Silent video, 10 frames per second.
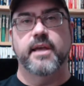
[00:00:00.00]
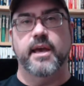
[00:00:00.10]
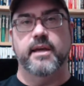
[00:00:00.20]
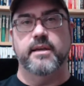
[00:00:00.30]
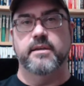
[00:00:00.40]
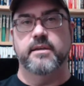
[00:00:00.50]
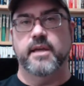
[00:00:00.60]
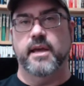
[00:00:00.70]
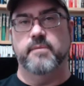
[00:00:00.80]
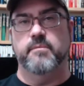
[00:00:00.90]
Can
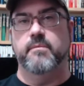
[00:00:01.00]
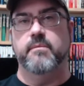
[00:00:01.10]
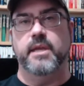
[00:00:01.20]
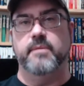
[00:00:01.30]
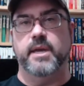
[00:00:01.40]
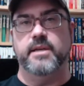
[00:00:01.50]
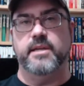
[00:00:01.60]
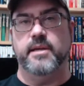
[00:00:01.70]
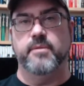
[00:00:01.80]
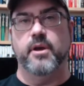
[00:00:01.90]
me and my
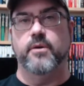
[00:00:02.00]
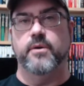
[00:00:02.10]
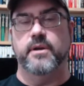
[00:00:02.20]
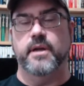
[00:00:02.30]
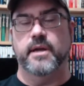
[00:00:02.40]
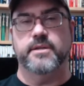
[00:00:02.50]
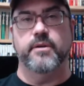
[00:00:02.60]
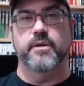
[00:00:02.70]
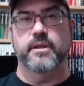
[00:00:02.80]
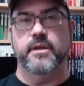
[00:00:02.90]
team go and
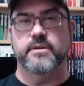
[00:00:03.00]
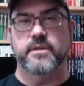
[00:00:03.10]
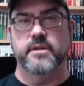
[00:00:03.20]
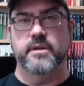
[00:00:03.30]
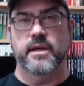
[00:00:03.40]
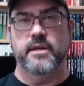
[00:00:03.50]
execute on this and